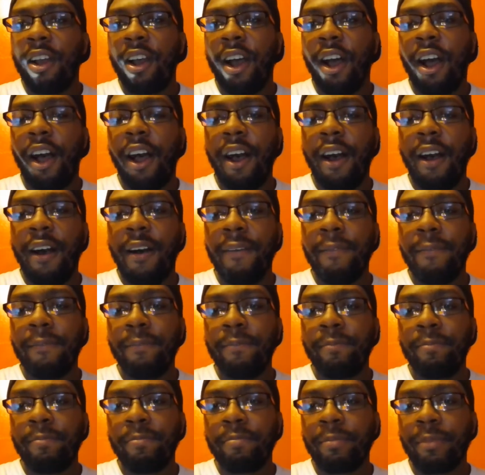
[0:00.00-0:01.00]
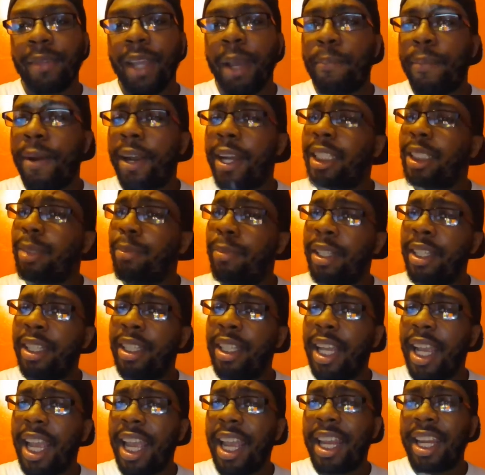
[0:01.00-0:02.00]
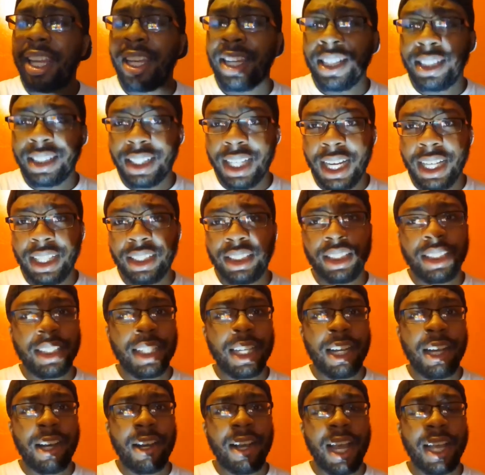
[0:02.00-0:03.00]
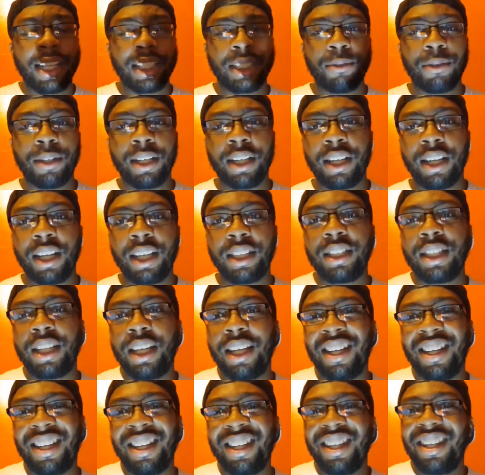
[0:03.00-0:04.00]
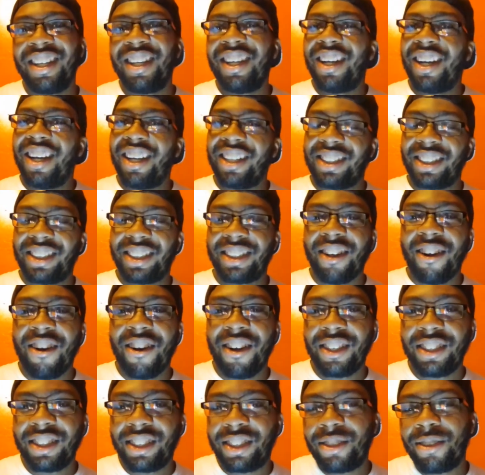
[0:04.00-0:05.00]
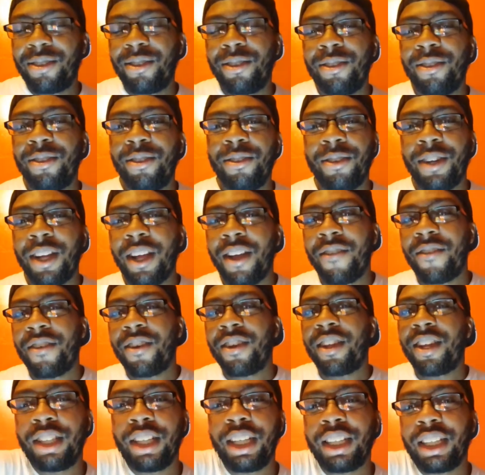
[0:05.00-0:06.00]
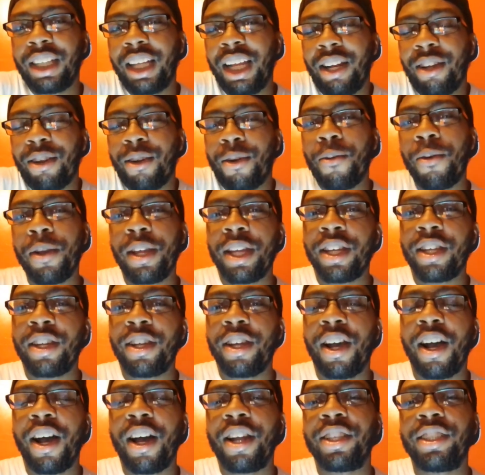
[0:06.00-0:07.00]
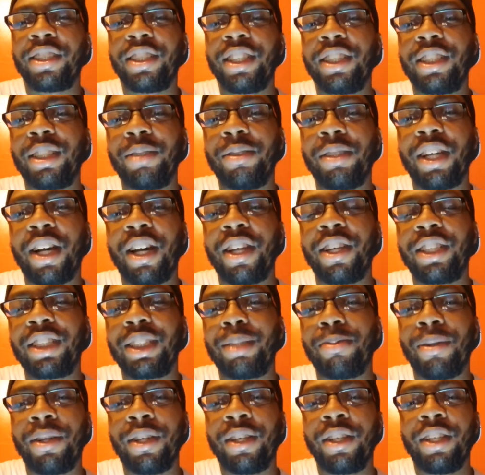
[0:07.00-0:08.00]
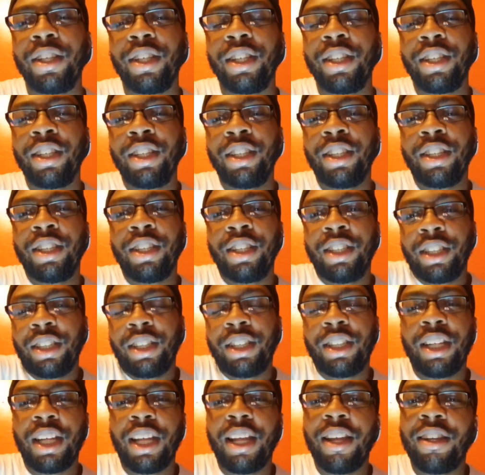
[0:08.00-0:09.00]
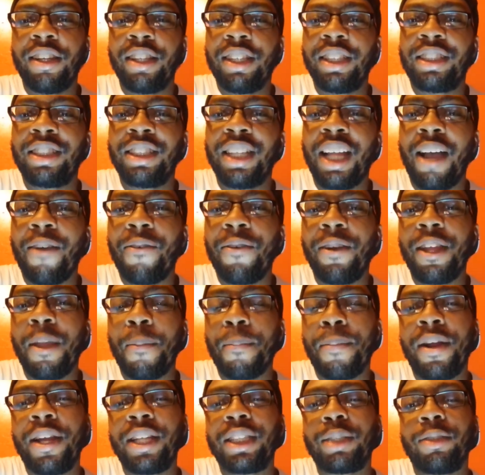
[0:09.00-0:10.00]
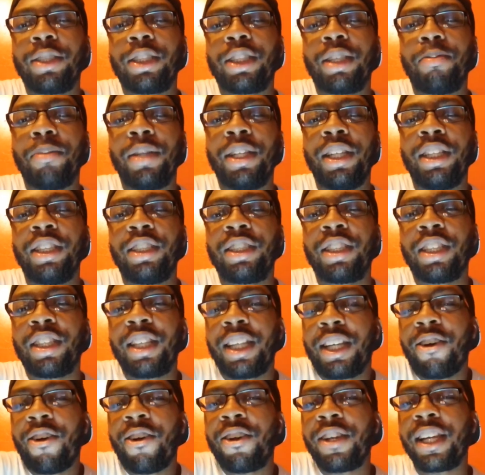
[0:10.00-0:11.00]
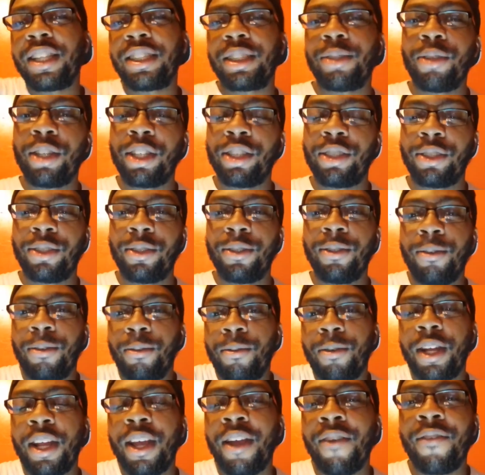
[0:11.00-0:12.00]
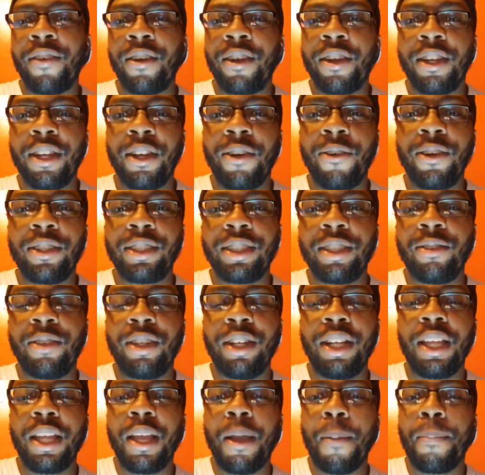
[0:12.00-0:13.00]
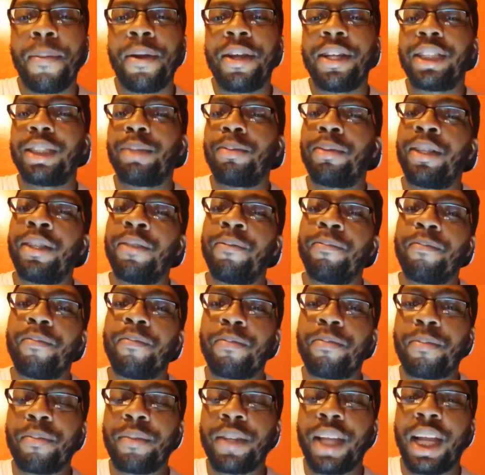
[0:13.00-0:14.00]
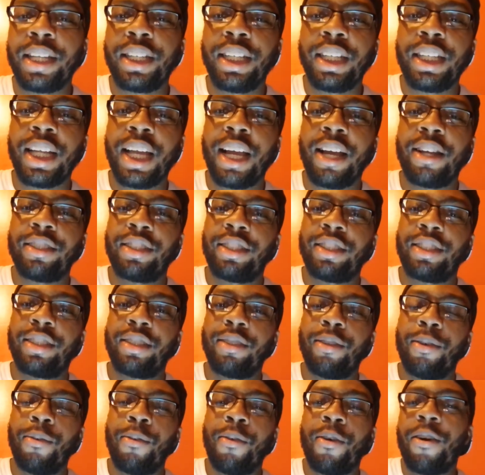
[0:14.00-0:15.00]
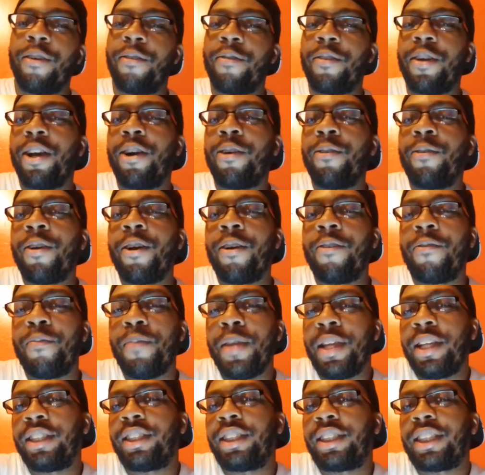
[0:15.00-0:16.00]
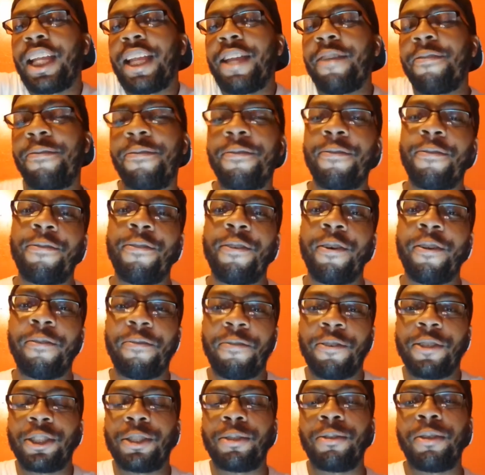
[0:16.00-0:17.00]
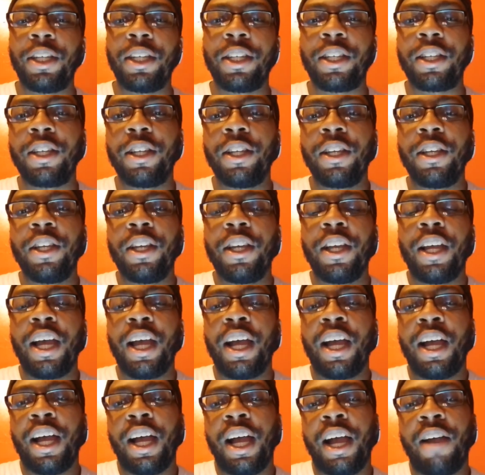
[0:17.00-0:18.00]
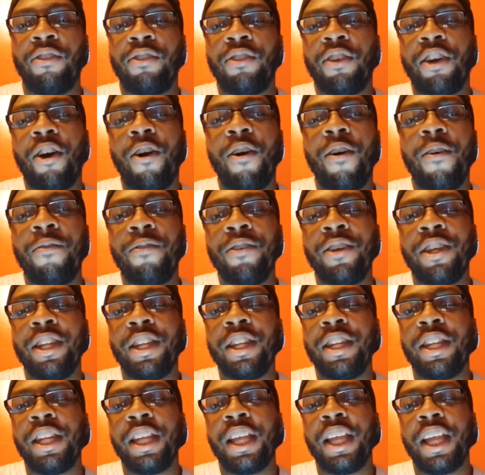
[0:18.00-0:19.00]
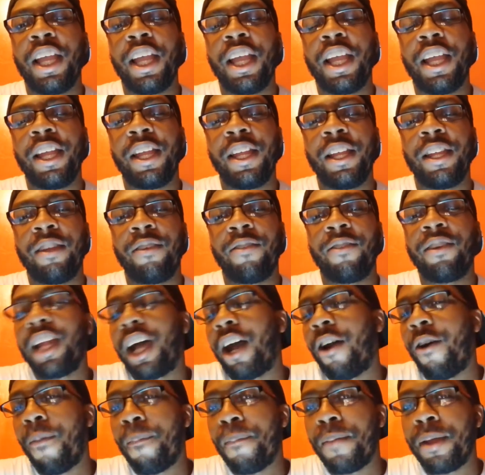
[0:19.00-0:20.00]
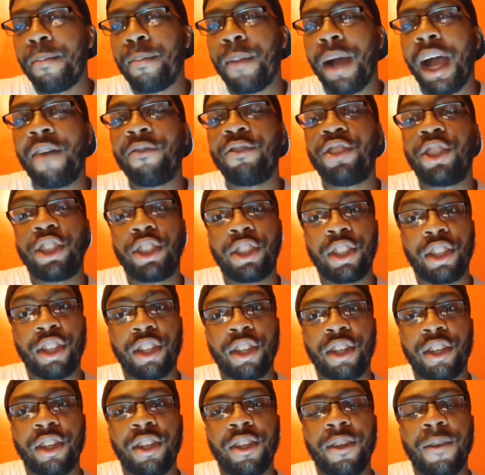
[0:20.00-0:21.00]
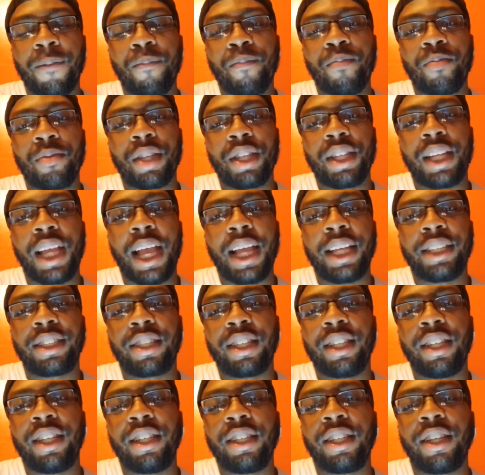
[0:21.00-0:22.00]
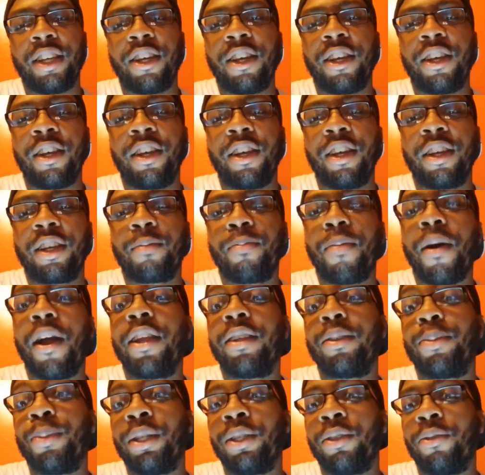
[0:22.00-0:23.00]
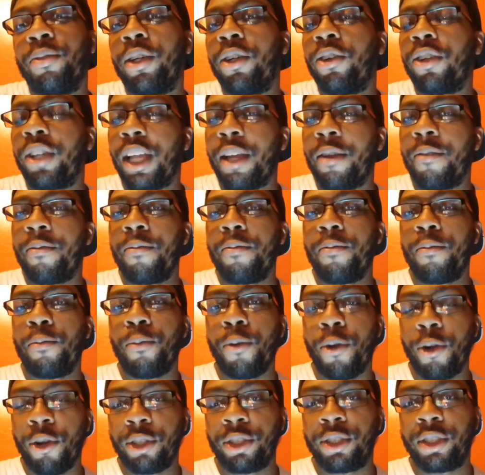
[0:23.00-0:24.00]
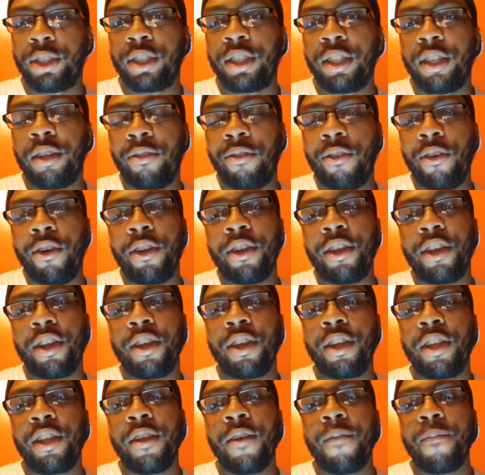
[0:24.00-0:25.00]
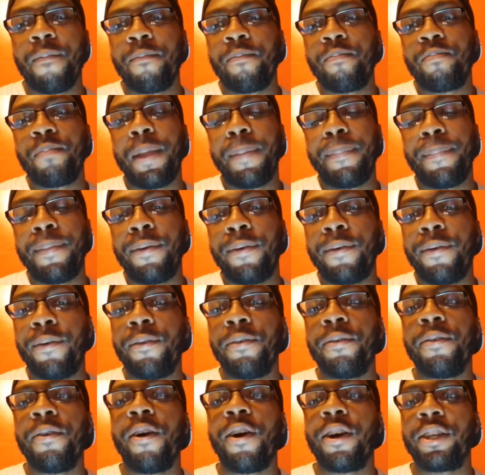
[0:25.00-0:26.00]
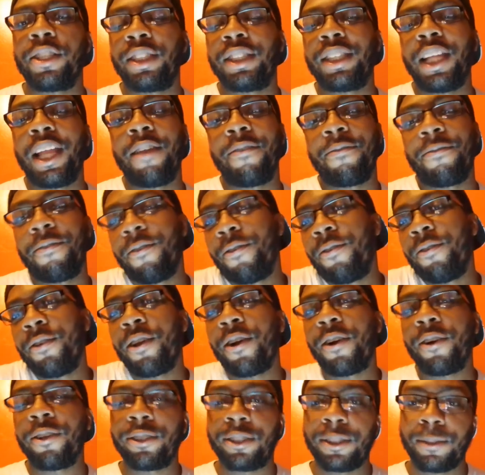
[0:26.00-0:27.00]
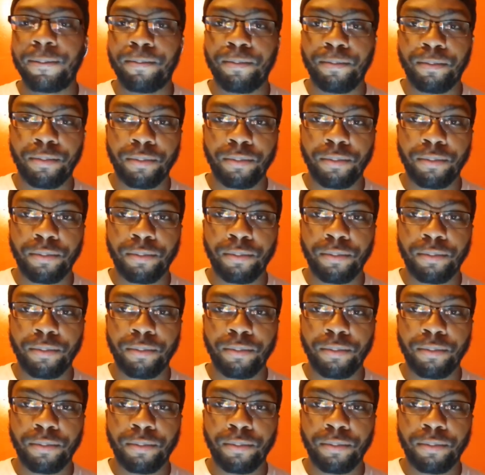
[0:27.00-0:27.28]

a punishment, and in this case, Janelle had to wear a star suit, whatever. It kind of looked weird, honestly, to be honest, but it's not really a punishment to me. Janelle always has to wear a suit, whatever. It wasn't really a punishment. I think that's well worth being safe for the first week. I'm hoping, well, not hoping, but I'm sure that the punishment will get worse for the people who are safe. Who knows?